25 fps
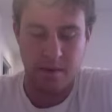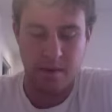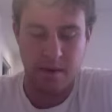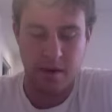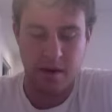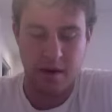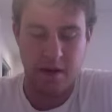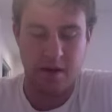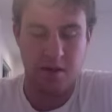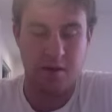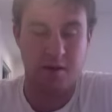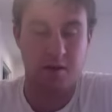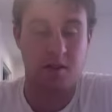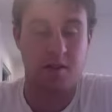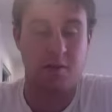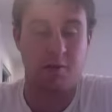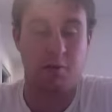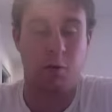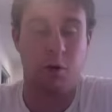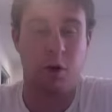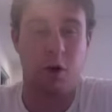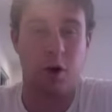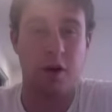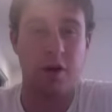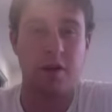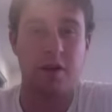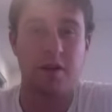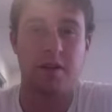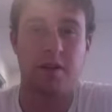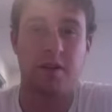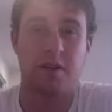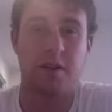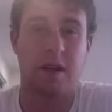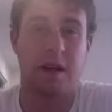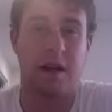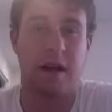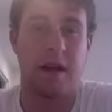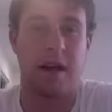and SWAT,
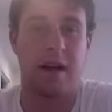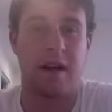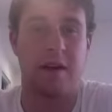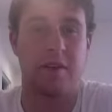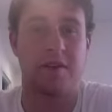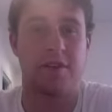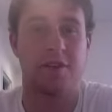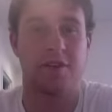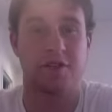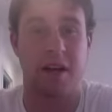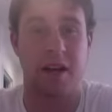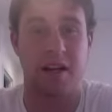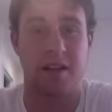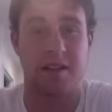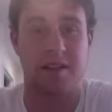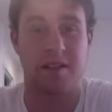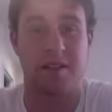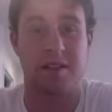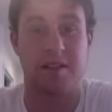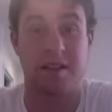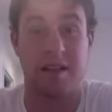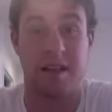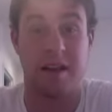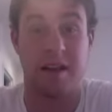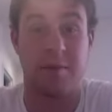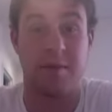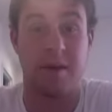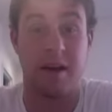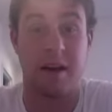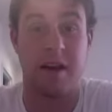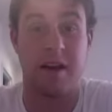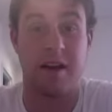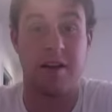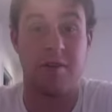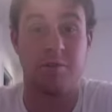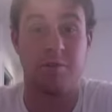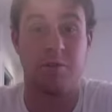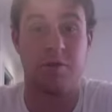the strengths that Sam
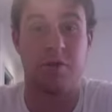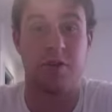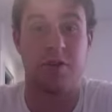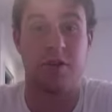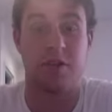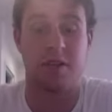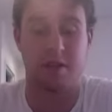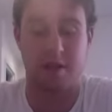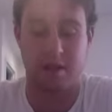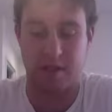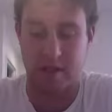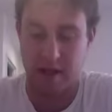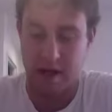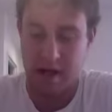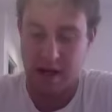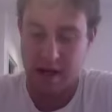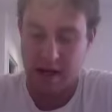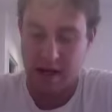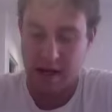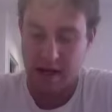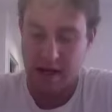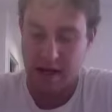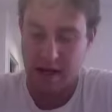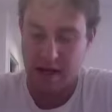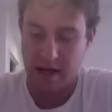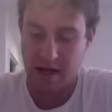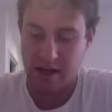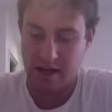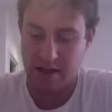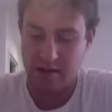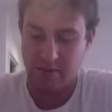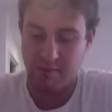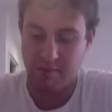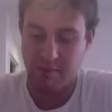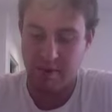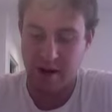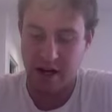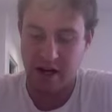had was his
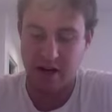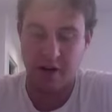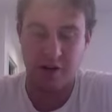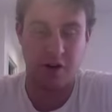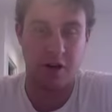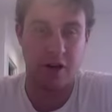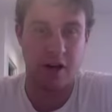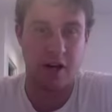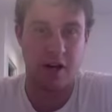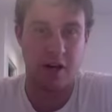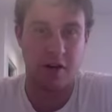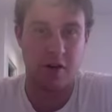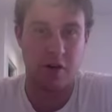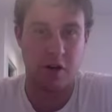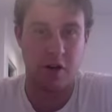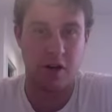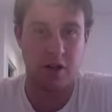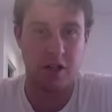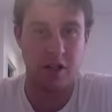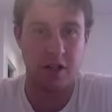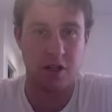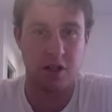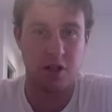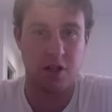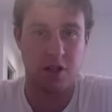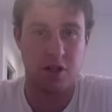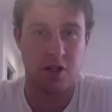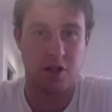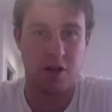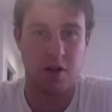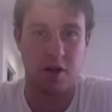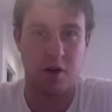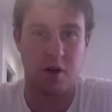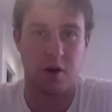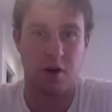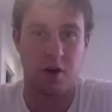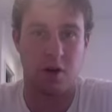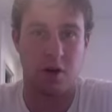background knowledge
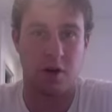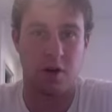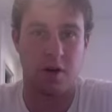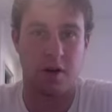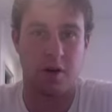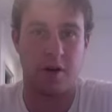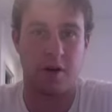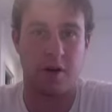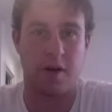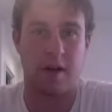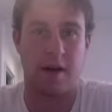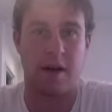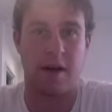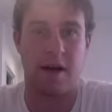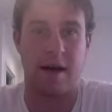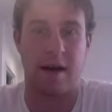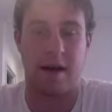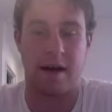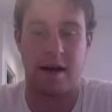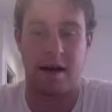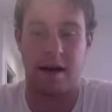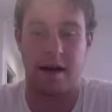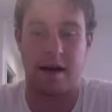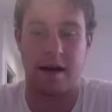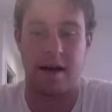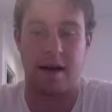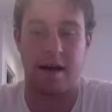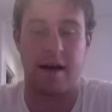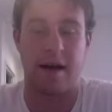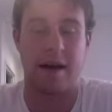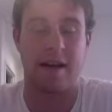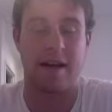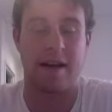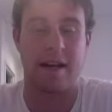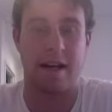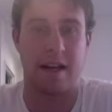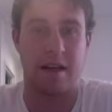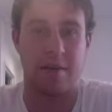on
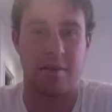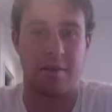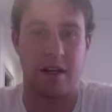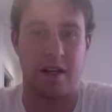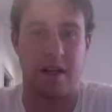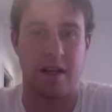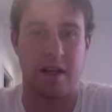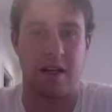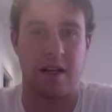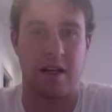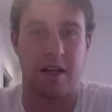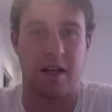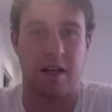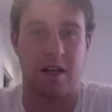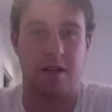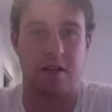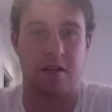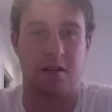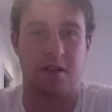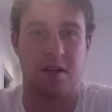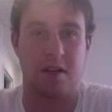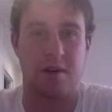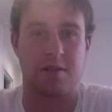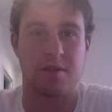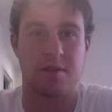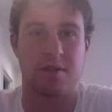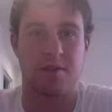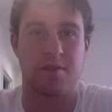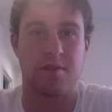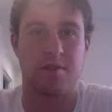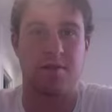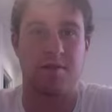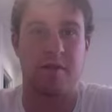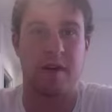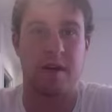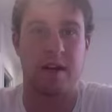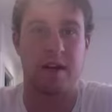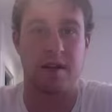anatomy in terms of
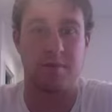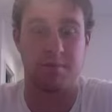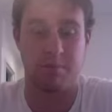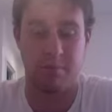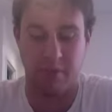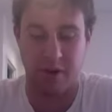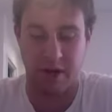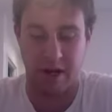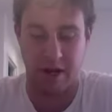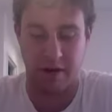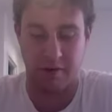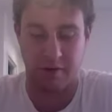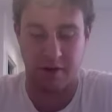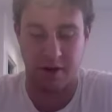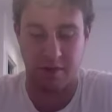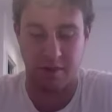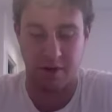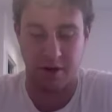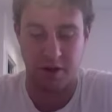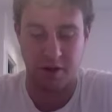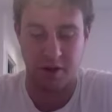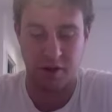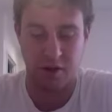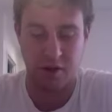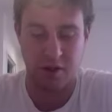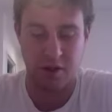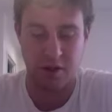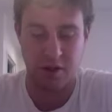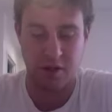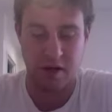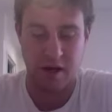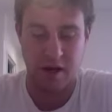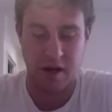him playing rugby union.